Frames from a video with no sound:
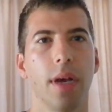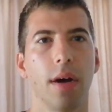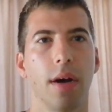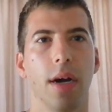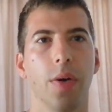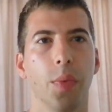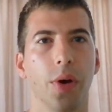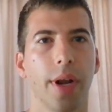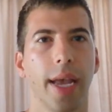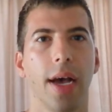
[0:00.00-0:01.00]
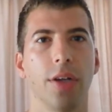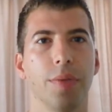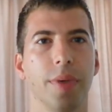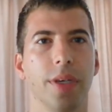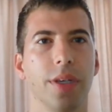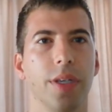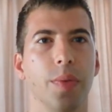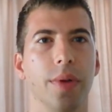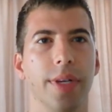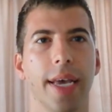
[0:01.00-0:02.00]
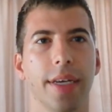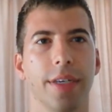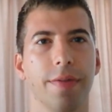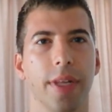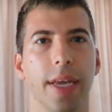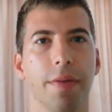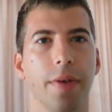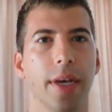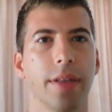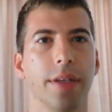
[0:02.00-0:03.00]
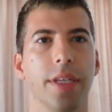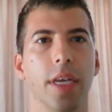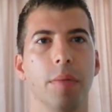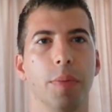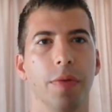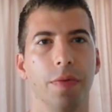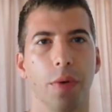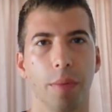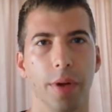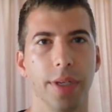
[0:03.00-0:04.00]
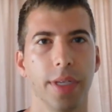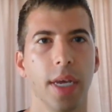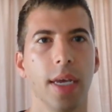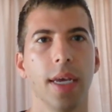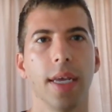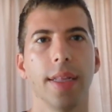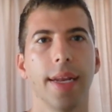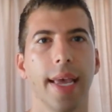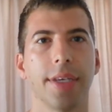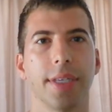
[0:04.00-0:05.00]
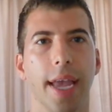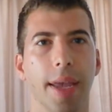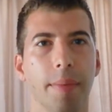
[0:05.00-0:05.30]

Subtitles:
hard workouts because it will negatively affect the team's performance in the next game.